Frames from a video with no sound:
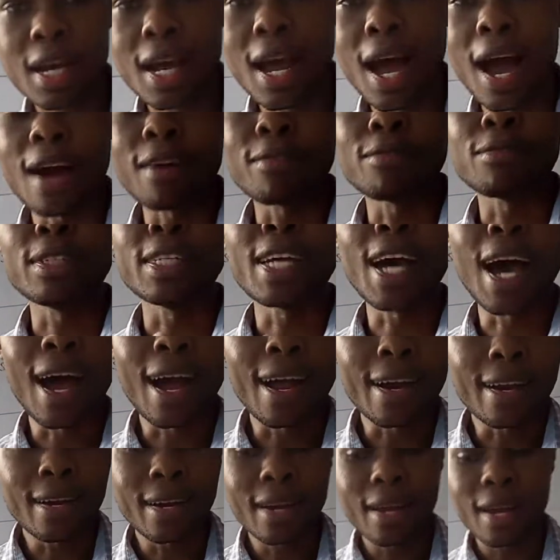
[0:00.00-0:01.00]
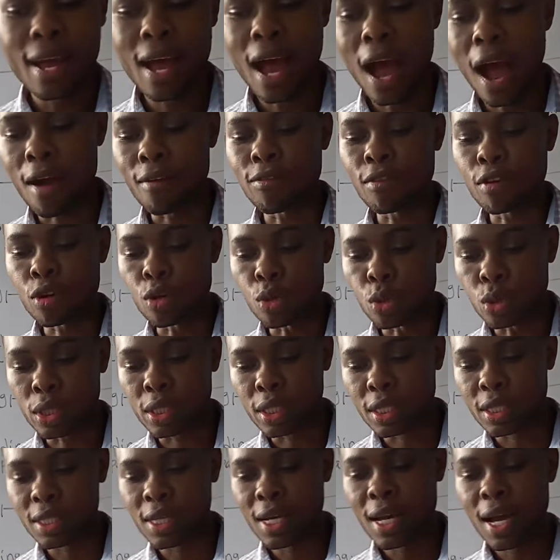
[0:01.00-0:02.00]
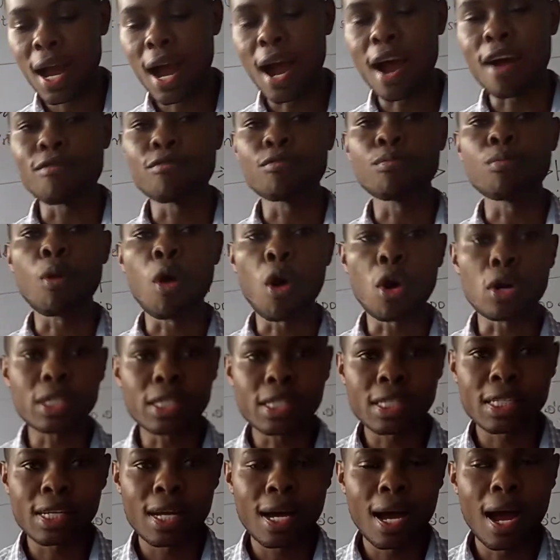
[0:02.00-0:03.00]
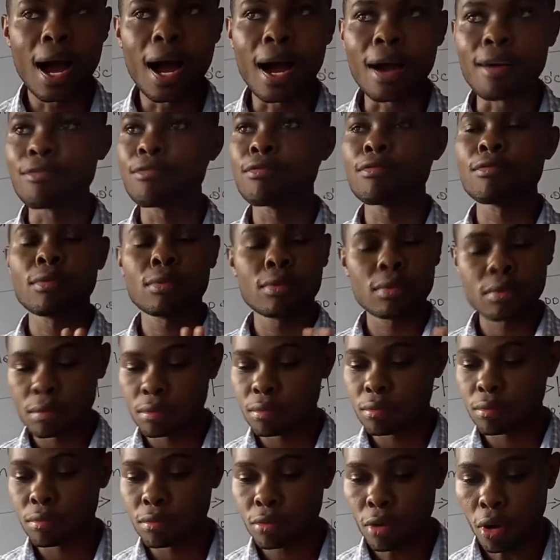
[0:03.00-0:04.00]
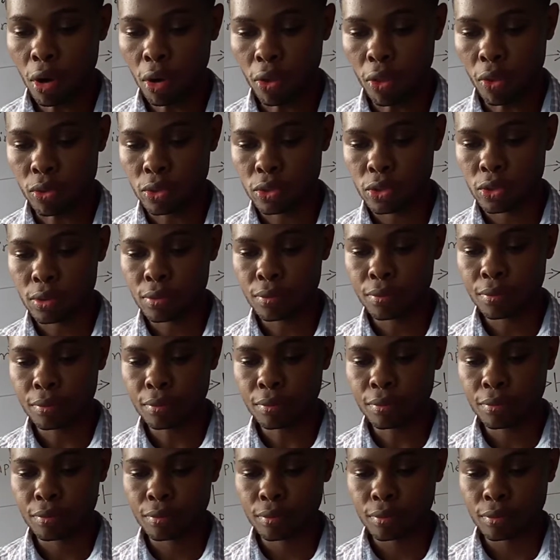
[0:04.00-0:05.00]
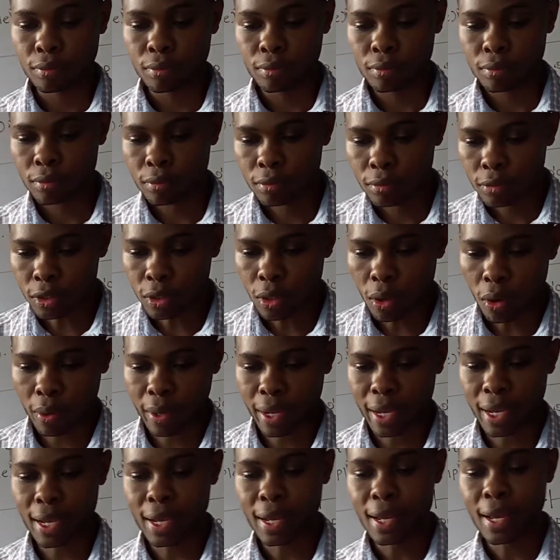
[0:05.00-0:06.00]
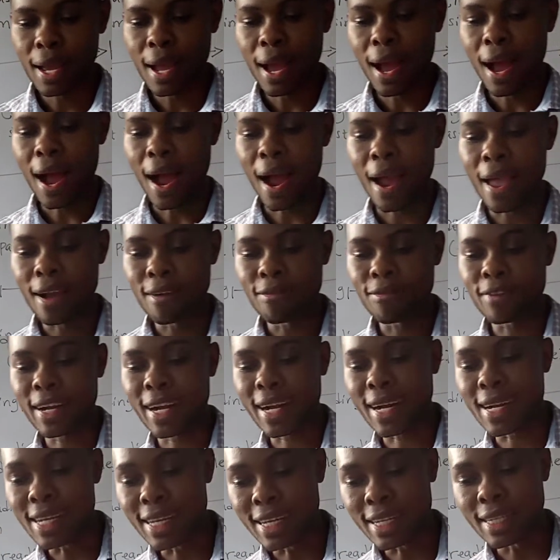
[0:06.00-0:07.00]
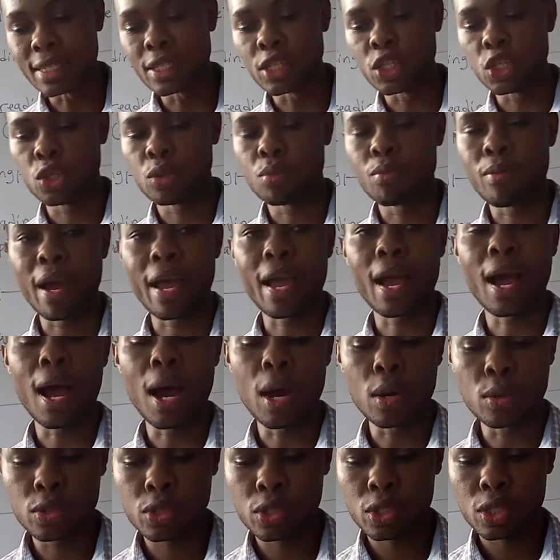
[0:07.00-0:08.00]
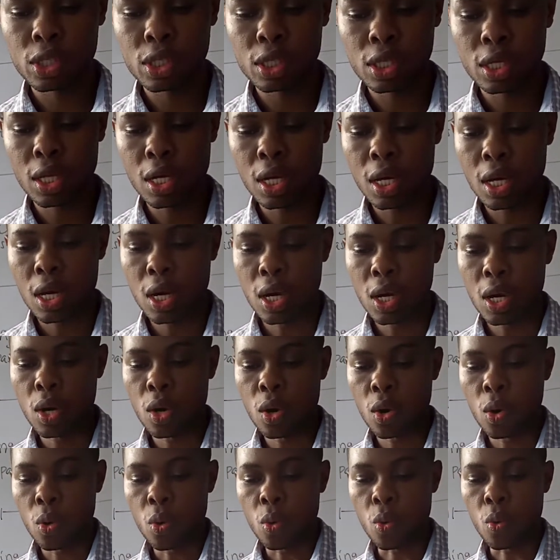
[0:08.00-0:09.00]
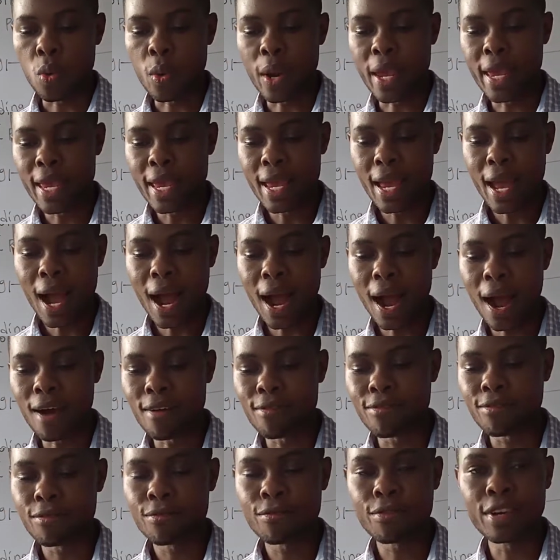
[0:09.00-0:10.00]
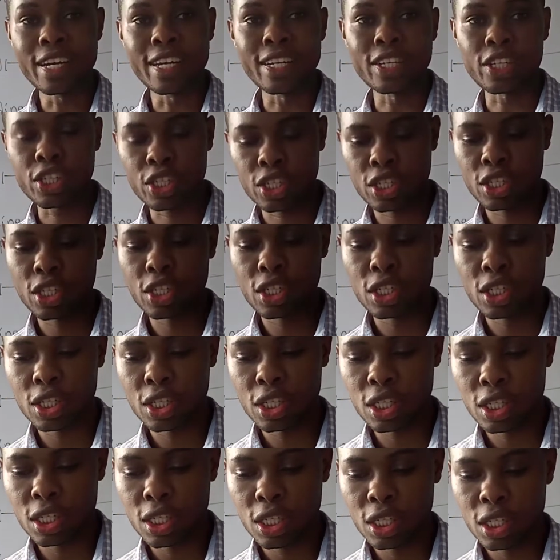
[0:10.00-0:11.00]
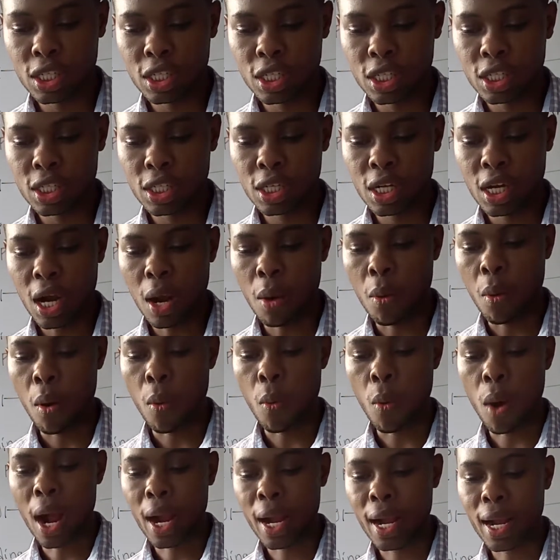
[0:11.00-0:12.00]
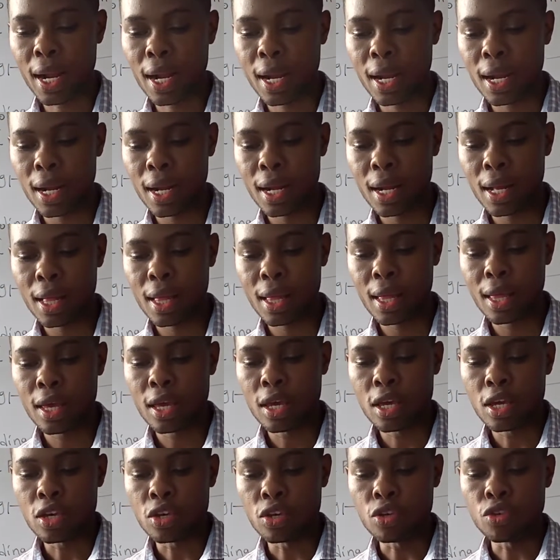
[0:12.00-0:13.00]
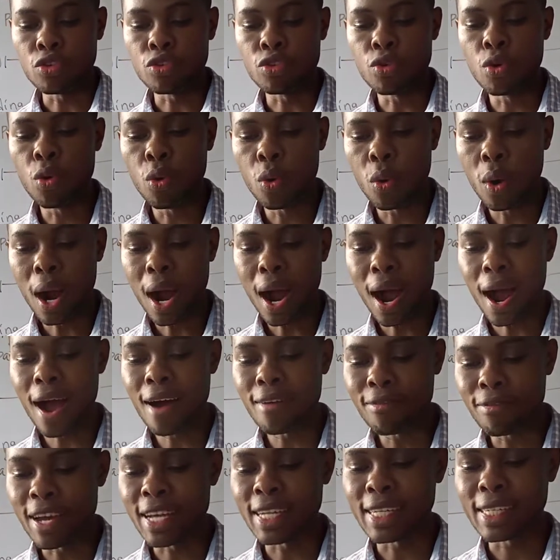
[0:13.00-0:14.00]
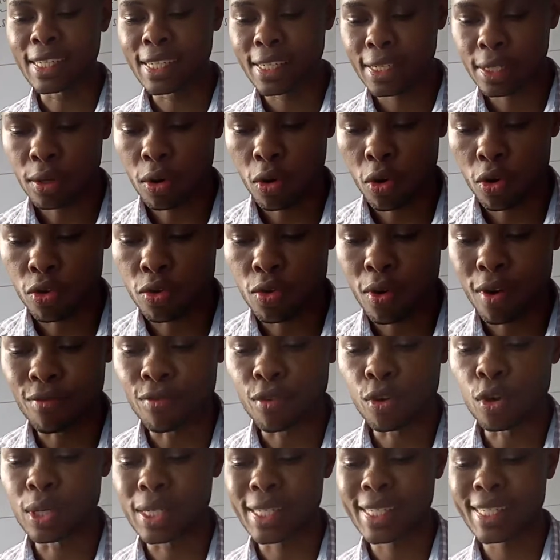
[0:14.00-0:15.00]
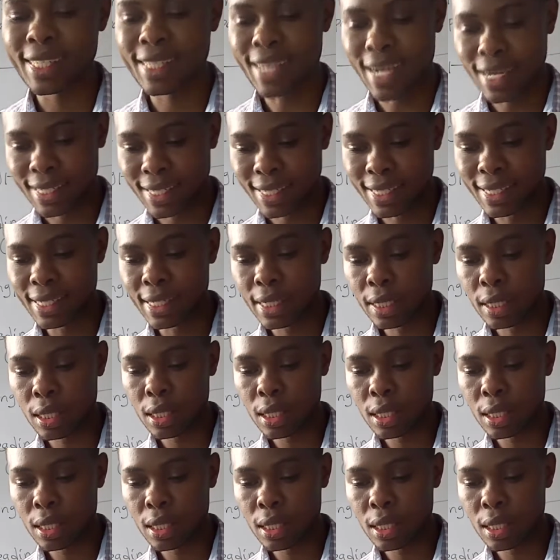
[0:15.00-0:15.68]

have done, have cooked, have bought, have all those. Okay? I have cleaned my house. We have finished our work. You haven't, or you have not started.